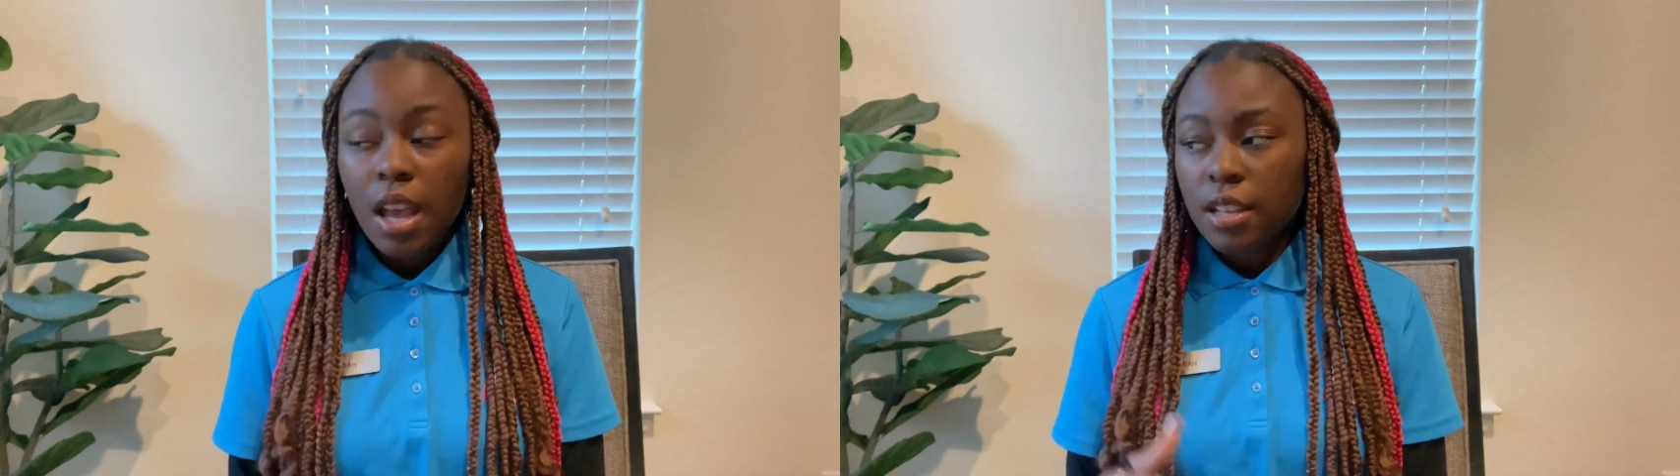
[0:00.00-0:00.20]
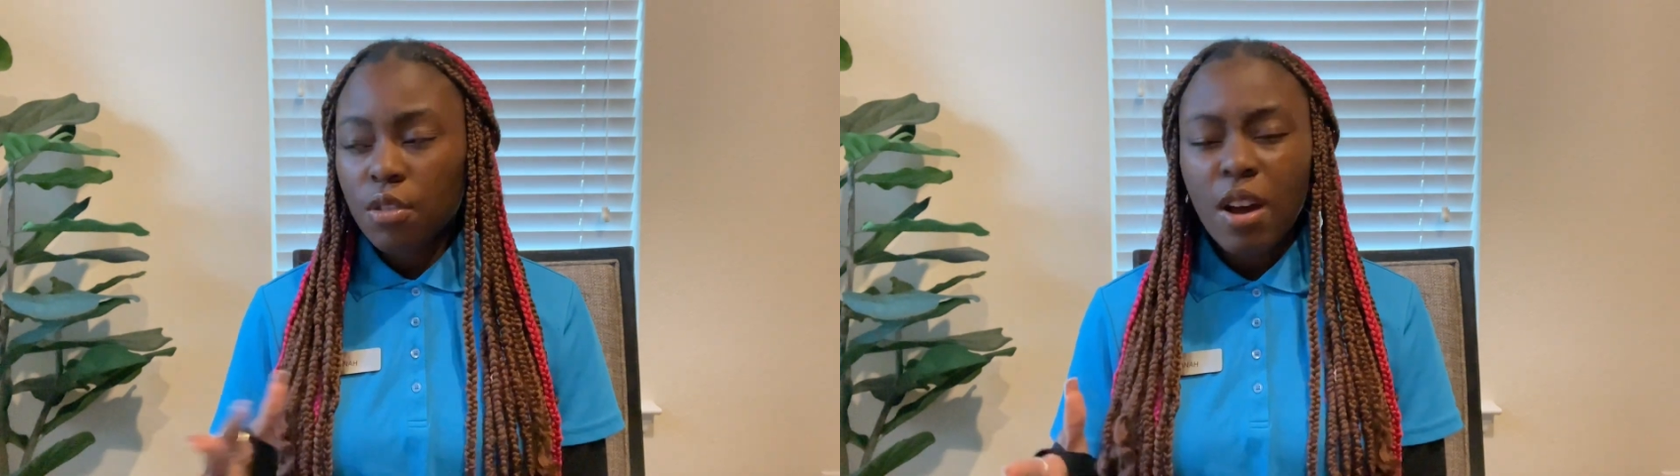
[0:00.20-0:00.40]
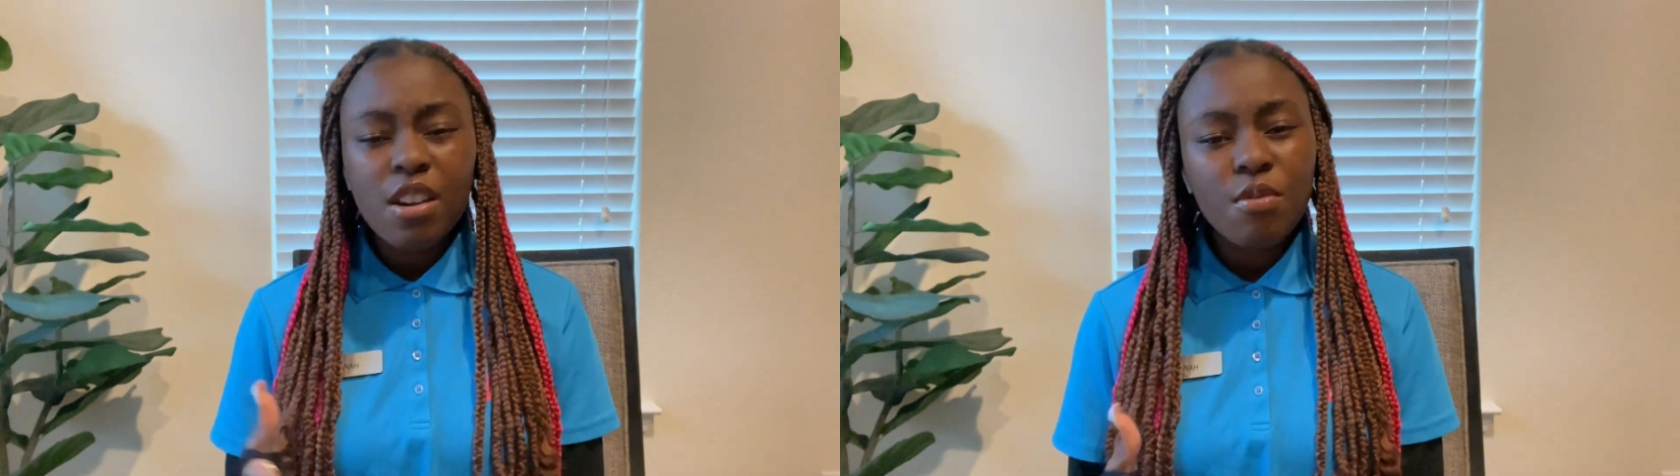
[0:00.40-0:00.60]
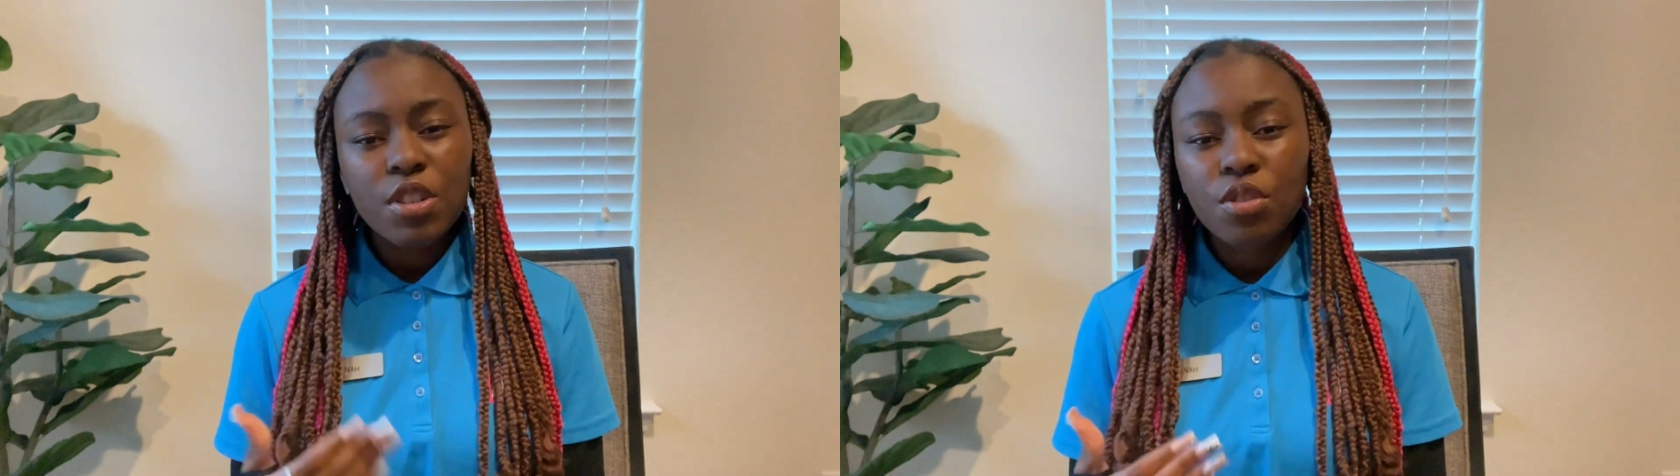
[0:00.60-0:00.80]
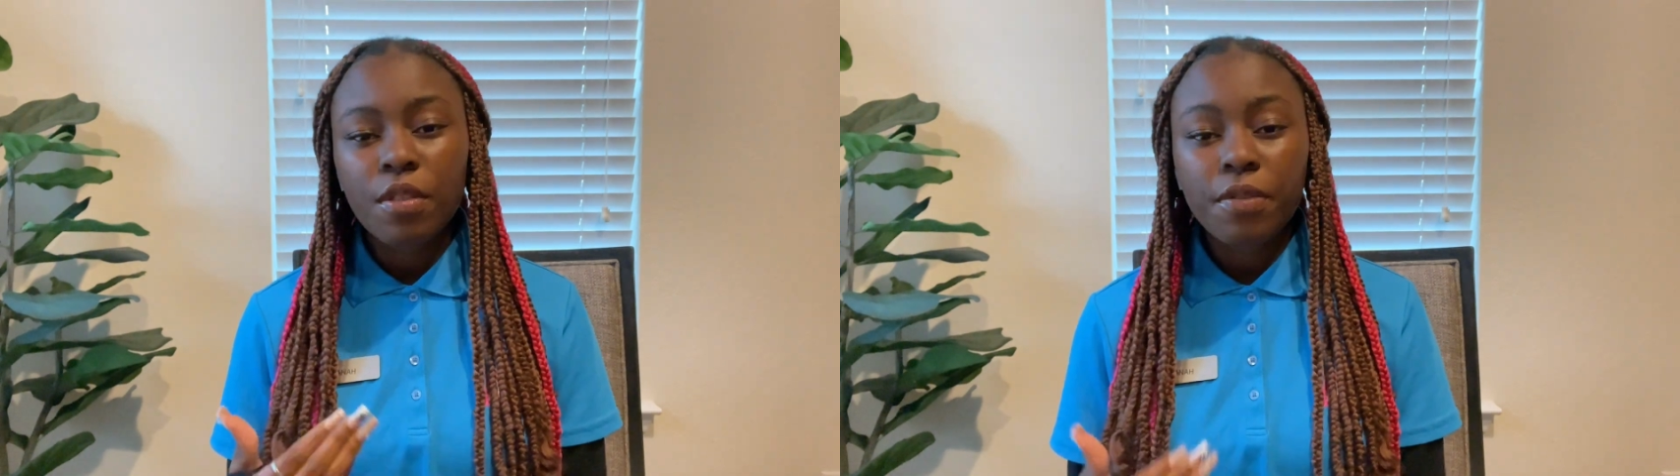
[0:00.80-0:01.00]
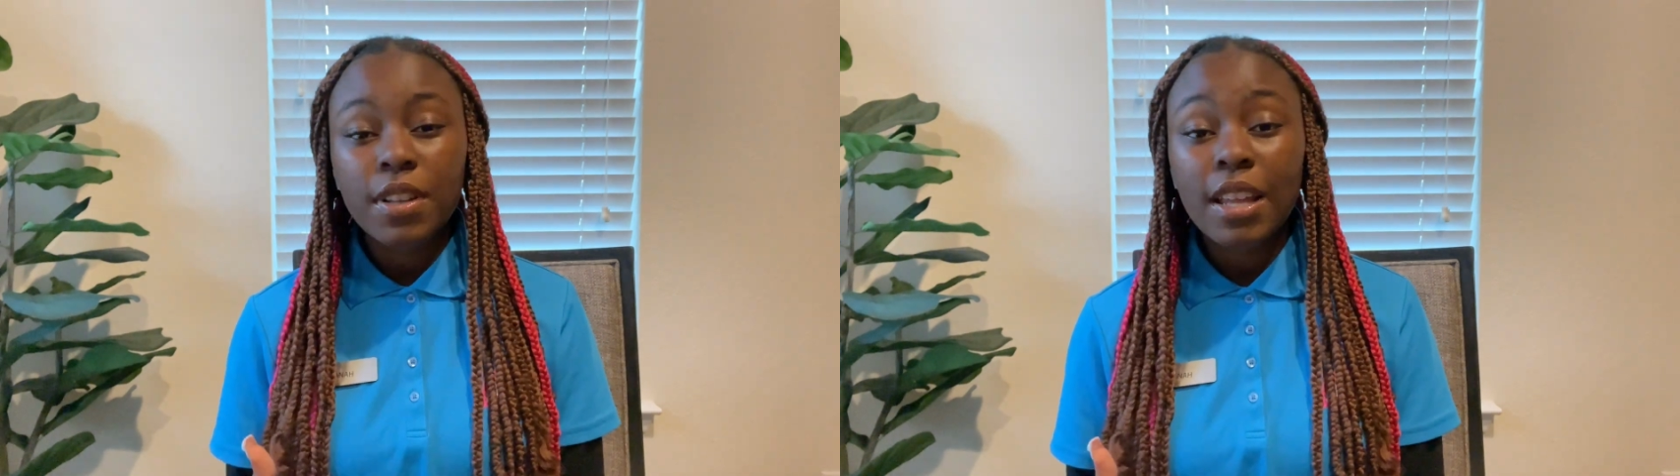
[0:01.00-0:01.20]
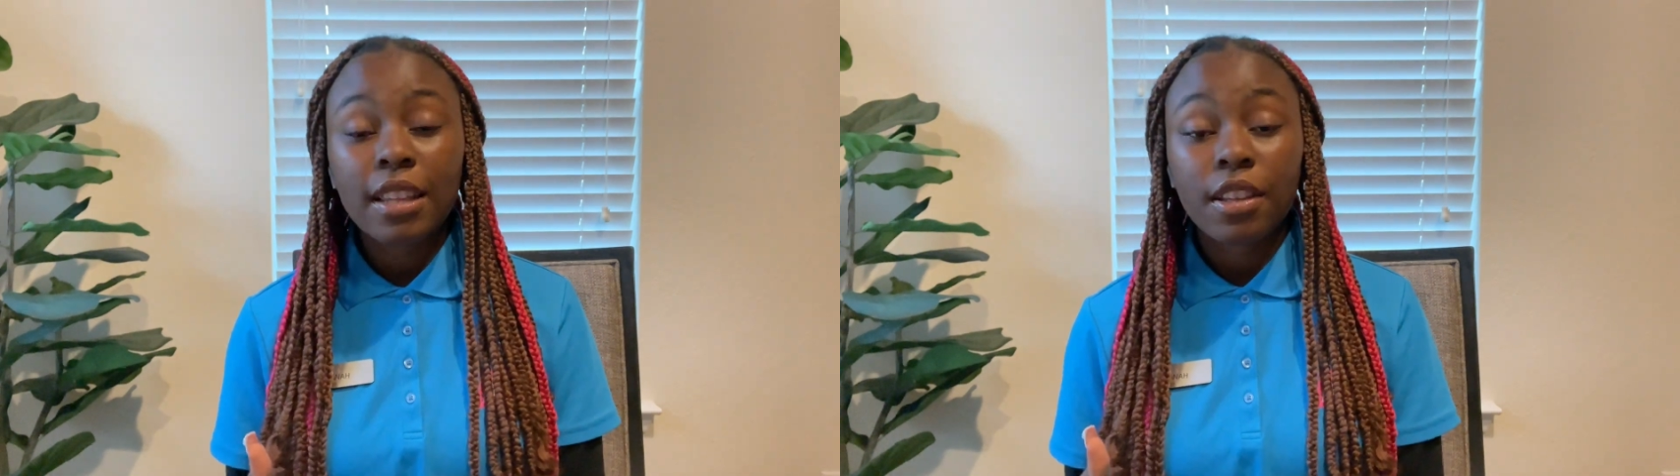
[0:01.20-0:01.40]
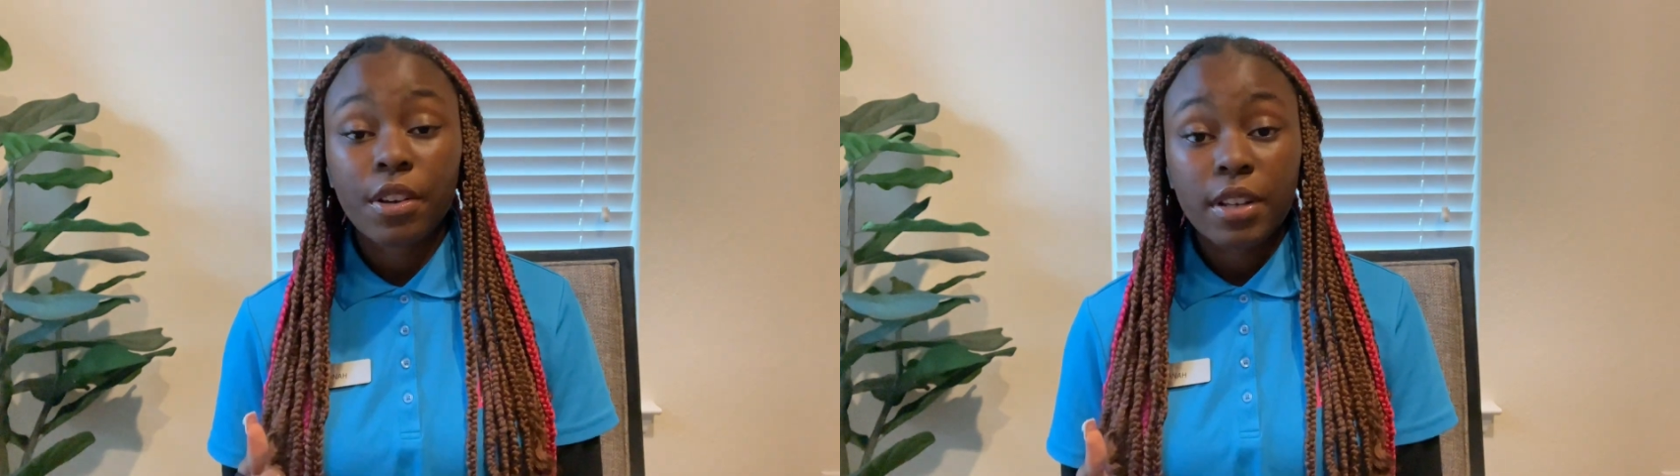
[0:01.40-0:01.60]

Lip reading: So I don't want you to feel like there